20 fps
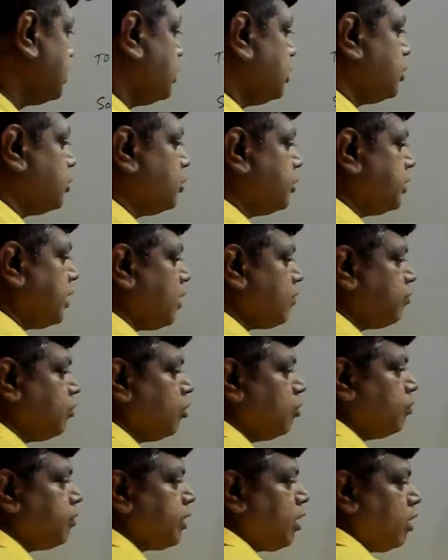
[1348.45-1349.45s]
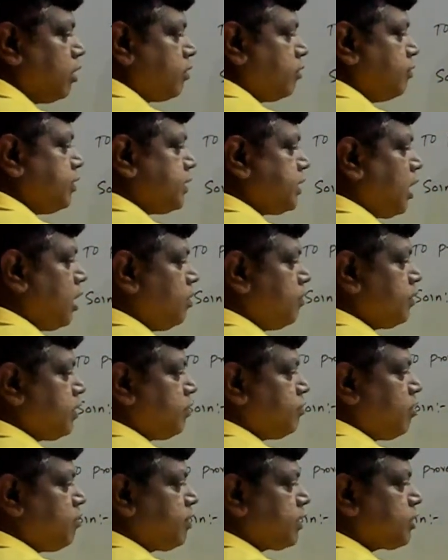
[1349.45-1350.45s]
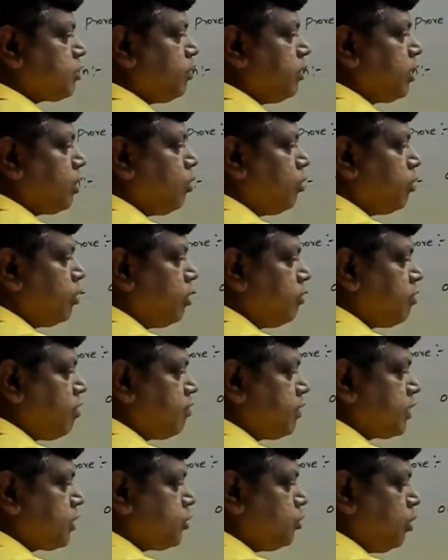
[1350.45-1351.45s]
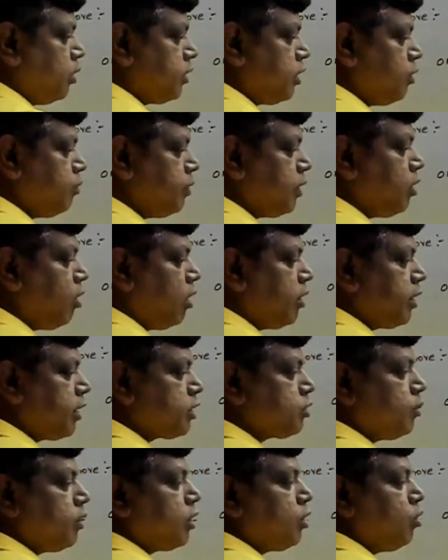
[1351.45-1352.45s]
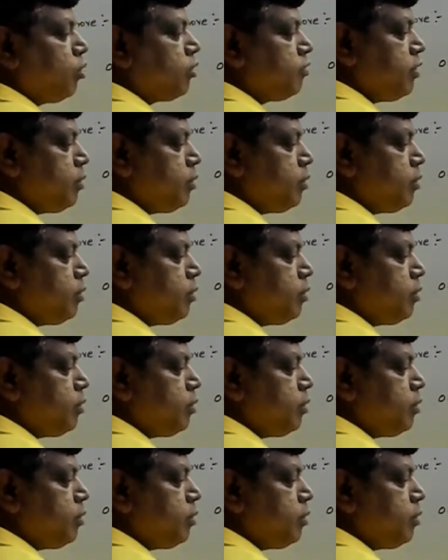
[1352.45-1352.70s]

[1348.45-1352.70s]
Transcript: So therefore, we started with f of x1 equal to f of x2, and then we got x1 equal to, we